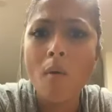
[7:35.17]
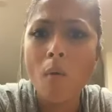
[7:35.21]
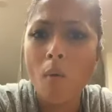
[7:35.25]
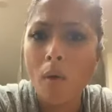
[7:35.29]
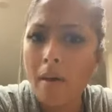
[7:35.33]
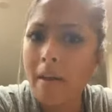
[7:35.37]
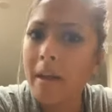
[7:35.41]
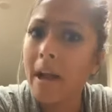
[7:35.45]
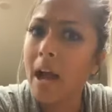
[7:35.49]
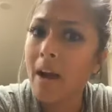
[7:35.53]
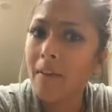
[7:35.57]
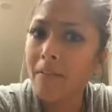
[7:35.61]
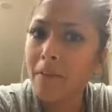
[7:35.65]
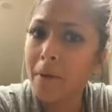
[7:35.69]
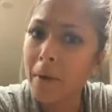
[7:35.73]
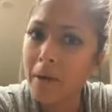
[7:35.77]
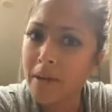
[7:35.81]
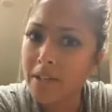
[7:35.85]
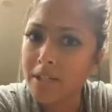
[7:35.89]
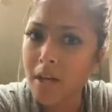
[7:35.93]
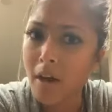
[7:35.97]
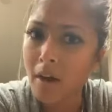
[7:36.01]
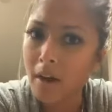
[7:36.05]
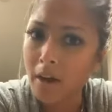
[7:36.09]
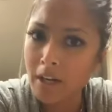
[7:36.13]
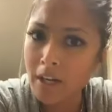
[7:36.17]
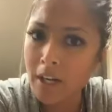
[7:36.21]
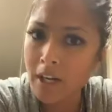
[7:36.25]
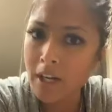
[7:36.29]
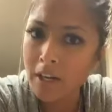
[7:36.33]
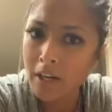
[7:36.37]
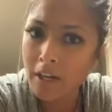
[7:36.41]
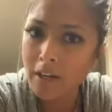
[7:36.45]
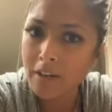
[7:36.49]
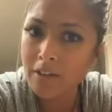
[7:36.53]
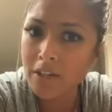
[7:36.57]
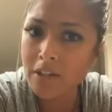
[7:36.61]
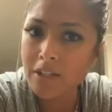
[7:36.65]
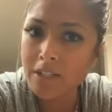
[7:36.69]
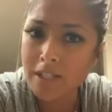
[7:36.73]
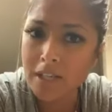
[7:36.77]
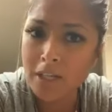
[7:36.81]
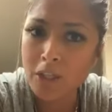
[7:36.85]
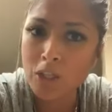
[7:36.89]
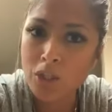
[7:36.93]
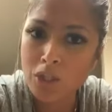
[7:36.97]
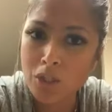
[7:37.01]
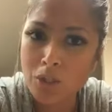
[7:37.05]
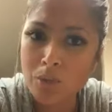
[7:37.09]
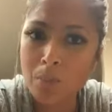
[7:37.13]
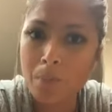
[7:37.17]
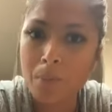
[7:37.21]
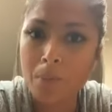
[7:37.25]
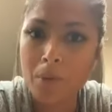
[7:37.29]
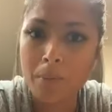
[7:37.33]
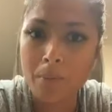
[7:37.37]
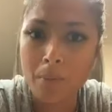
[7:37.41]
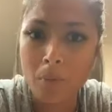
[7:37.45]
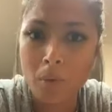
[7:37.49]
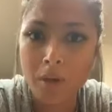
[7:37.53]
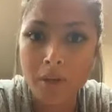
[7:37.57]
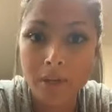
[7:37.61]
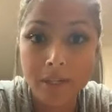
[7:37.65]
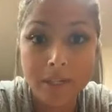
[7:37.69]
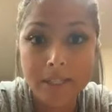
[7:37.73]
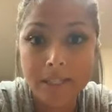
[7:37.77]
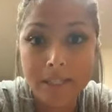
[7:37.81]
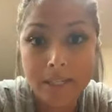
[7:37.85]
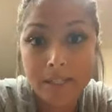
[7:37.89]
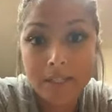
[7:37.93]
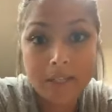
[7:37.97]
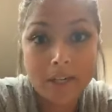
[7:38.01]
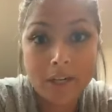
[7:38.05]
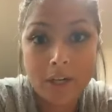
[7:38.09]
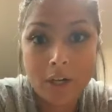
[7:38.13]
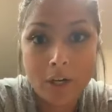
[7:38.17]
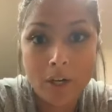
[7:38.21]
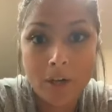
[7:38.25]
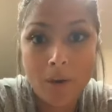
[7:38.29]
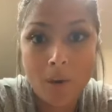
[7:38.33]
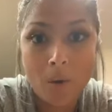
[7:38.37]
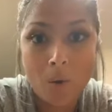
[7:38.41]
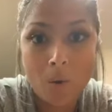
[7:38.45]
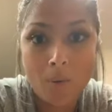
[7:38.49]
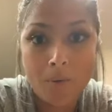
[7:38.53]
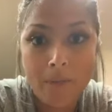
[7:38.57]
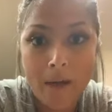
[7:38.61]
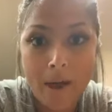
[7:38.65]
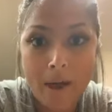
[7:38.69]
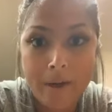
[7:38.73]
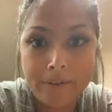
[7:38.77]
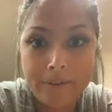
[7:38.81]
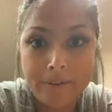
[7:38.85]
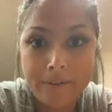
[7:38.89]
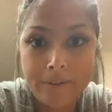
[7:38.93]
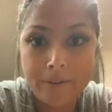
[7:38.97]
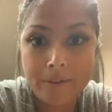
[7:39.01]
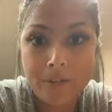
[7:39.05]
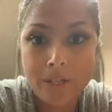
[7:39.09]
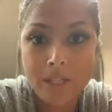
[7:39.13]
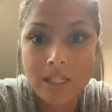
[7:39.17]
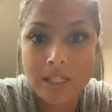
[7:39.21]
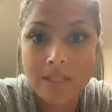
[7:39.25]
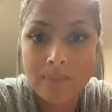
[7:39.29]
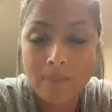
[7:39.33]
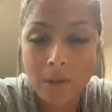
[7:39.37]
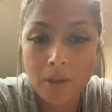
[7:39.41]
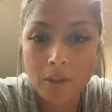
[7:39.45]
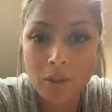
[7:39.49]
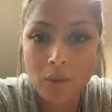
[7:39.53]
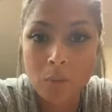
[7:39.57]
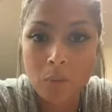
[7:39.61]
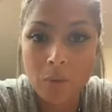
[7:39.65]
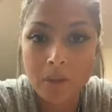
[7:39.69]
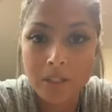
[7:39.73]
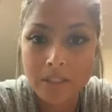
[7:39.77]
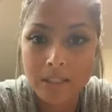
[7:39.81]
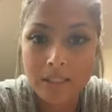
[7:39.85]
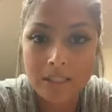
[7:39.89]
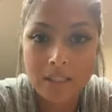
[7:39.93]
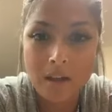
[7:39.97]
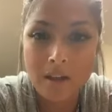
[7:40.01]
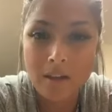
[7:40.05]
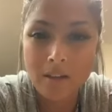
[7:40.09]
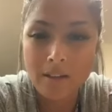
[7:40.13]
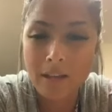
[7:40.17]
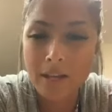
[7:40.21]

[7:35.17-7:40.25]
while I have you guys on here that's like super important because I didn't know that this month was